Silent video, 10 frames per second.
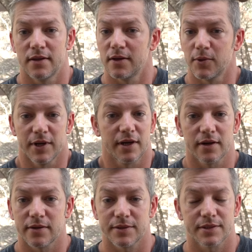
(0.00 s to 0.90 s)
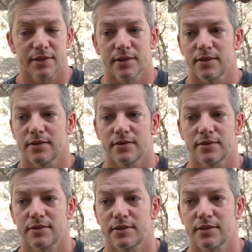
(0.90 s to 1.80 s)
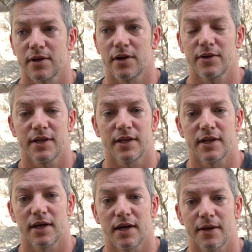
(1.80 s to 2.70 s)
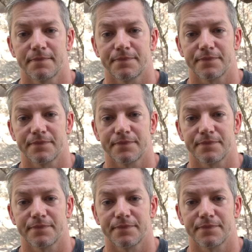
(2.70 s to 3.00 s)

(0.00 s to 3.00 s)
that we're here, we're still, still going, and uh,